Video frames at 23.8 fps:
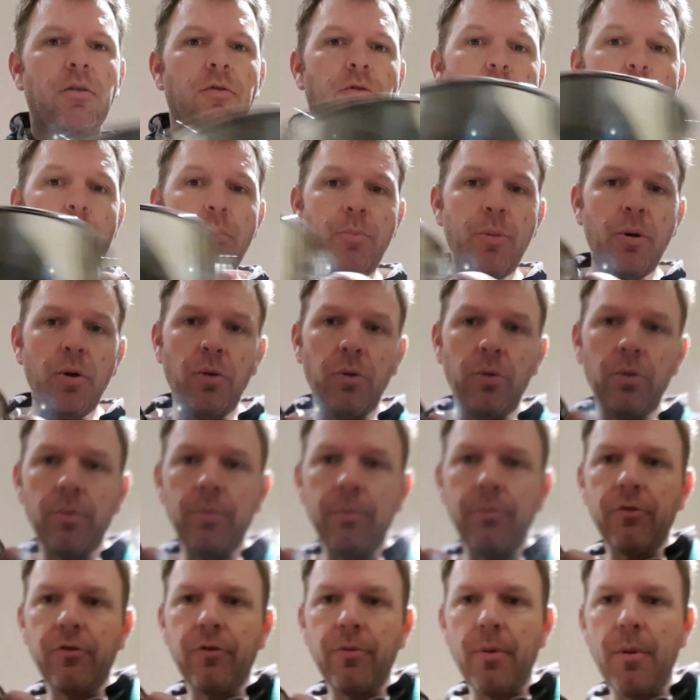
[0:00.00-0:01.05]
I've got a bowl
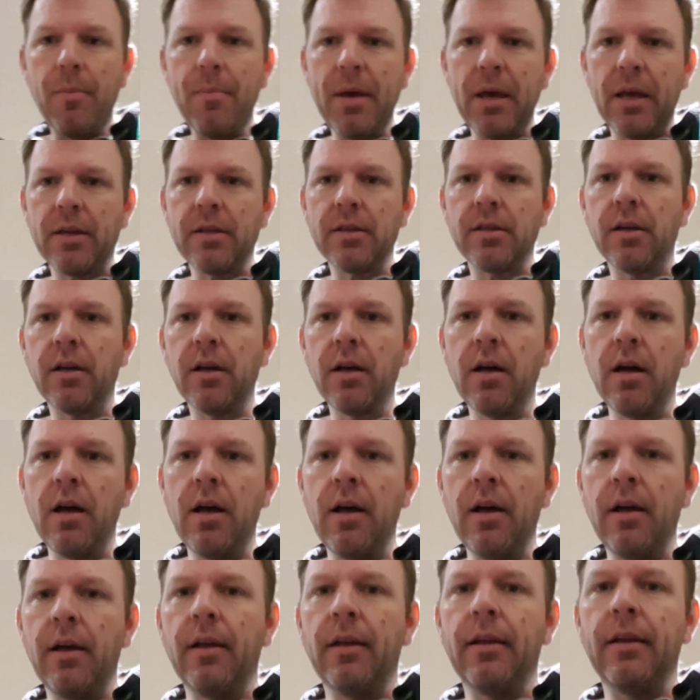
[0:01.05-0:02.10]
from a mixer,
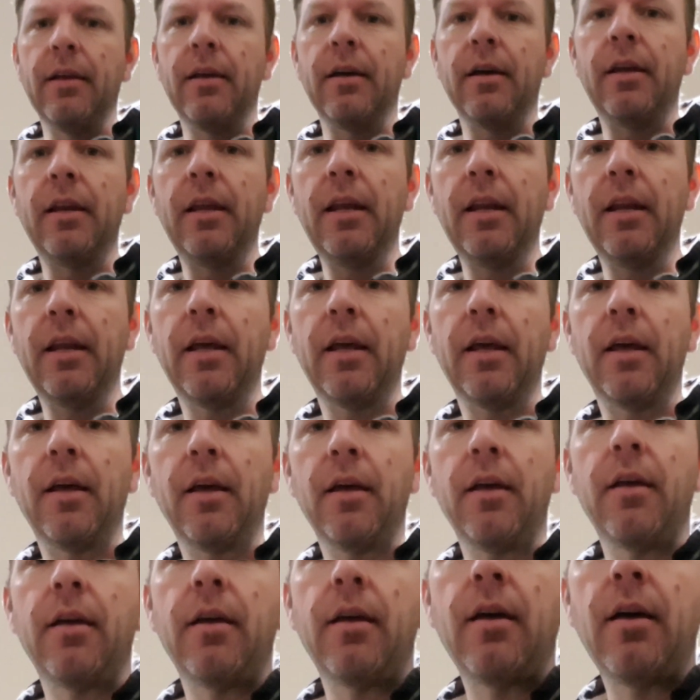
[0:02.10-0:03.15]
and in here
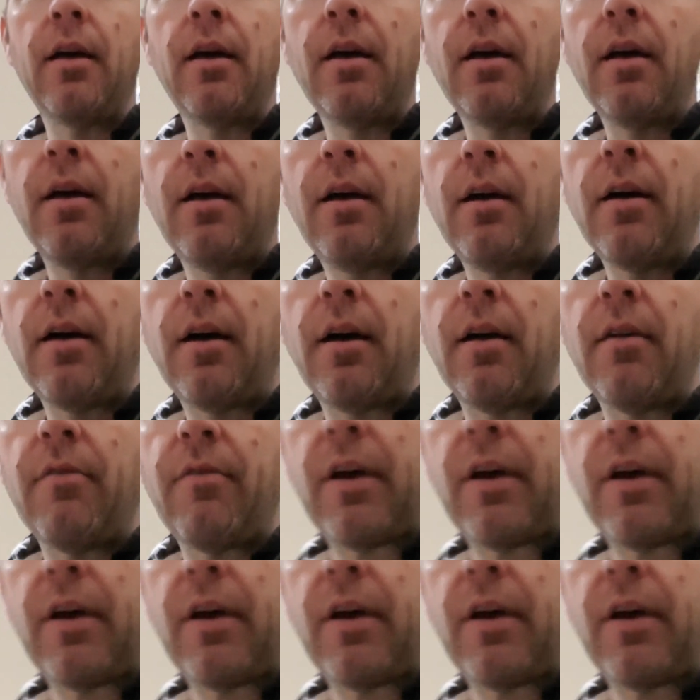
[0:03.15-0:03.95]
I've